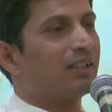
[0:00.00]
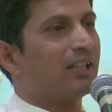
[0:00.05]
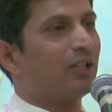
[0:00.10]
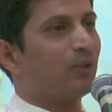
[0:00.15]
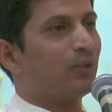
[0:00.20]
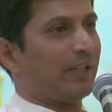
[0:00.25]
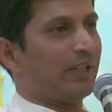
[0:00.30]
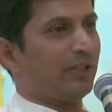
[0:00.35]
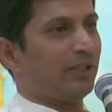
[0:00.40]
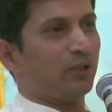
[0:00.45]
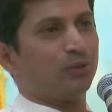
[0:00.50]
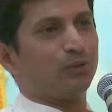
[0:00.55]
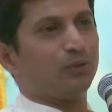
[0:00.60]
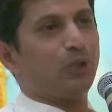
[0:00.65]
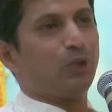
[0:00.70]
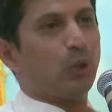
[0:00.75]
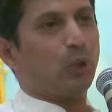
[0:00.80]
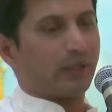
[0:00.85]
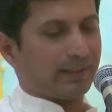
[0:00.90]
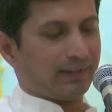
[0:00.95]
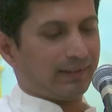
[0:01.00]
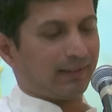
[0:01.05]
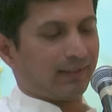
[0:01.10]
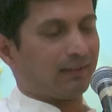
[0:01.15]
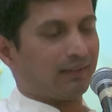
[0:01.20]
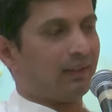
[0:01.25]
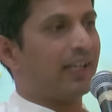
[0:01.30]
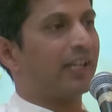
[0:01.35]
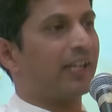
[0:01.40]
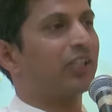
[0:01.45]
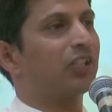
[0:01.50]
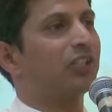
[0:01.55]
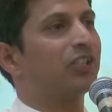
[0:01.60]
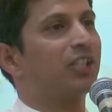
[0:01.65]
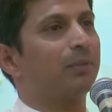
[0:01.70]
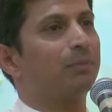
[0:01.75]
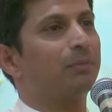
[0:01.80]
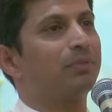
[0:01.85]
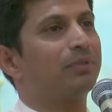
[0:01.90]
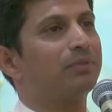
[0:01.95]
You know, when you look at the
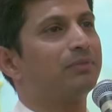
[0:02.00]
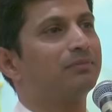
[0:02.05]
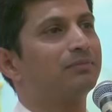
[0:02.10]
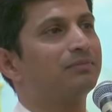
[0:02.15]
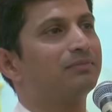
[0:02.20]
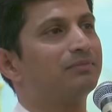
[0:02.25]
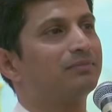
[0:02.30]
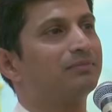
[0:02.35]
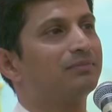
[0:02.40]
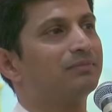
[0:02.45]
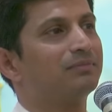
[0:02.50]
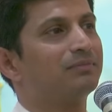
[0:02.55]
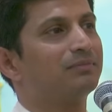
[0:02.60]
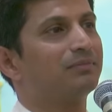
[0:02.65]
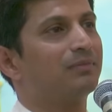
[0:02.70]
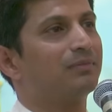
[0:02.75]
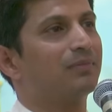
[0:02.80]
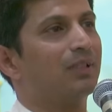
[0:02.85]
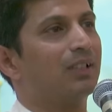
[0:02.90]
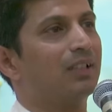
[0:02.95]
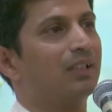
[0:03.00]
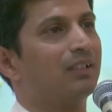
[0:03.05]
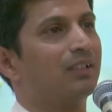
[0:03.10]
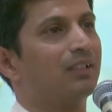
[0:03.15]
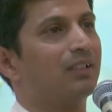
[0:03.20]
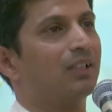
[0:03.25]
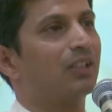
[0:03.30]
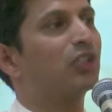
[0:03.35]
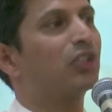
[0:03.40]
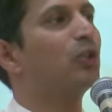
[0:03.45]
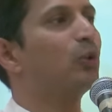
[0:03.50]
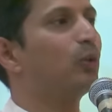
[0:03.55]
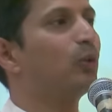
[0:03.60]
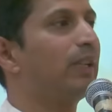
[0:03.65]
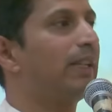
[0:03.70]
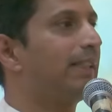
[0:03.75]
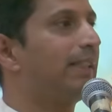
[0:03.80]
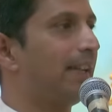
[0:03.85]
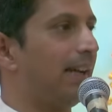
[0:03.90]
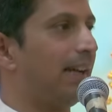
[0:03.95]
relationship a
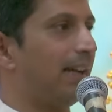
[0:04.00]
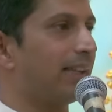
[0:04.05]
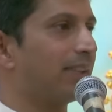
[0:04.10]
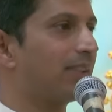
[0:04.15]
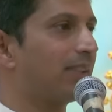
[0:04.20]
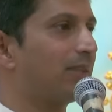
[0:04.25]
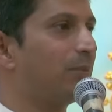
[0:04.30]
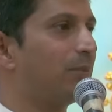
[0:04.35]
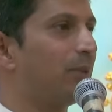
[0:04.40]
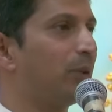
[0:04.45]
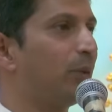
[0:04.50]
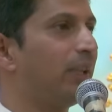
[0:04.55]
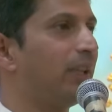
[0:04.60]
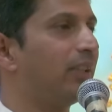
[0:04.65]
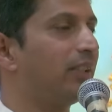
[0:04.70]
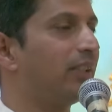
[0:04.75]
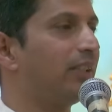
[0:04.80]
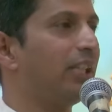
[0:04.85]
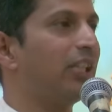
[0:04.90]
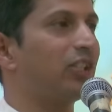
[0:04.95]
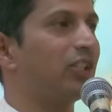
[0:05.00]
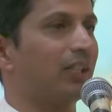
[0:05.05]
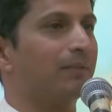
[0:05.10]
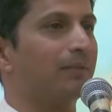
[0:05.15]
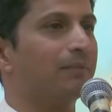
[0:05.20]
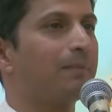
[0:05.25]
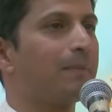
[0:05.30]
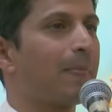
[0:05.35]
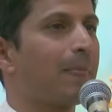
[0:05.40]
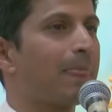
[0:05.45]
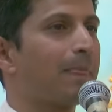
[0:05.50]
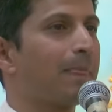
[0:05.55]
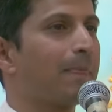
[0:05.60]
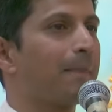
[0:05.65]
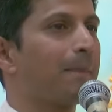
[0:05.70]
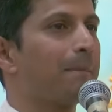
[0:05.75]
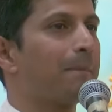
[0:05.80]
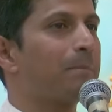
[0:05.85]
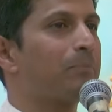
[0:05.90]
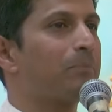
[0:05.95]
student has between a teacher,
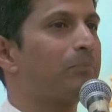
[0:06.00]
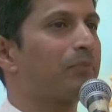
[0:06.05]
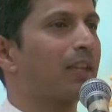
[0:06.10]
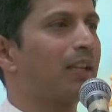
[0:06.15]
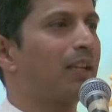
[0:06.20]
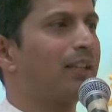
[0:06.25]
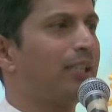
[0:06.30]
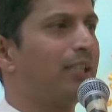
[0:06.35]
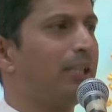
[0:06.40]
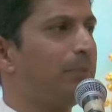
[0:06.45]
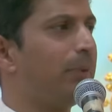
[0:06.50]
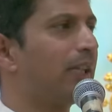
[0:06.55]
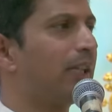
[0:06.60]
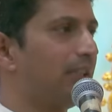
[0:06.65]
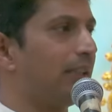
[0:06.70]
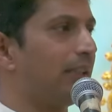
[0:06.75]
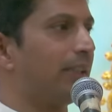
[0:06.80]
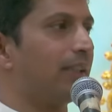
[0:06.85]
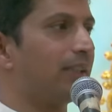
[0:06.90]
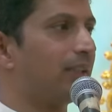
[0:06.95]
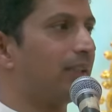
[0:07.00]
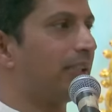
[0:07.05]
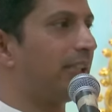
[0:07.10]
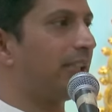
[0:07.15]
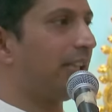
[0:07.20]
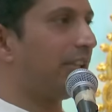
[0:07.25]
typically a